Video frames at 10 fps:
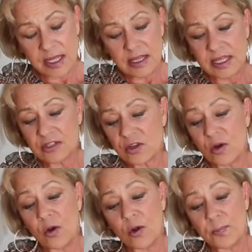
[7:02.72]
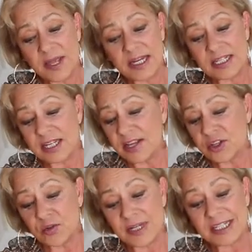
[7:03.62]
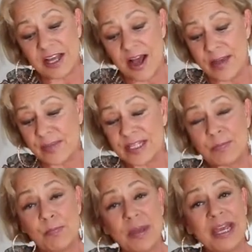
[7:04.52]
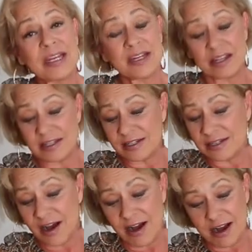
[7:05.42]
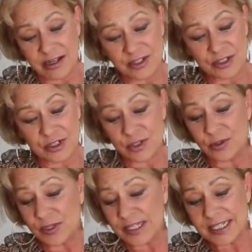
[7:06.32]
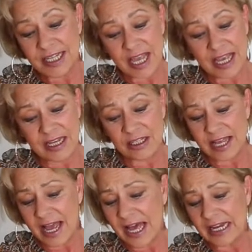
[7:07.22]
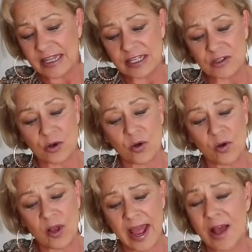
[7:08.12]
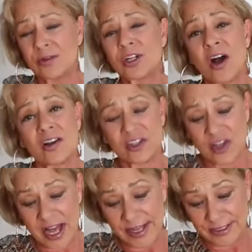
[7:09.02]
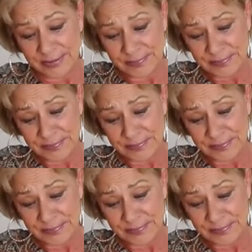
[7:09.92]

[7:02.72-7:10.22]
This old penitentiary time has beaten the dog's tooth and tail out of this old hound dog child.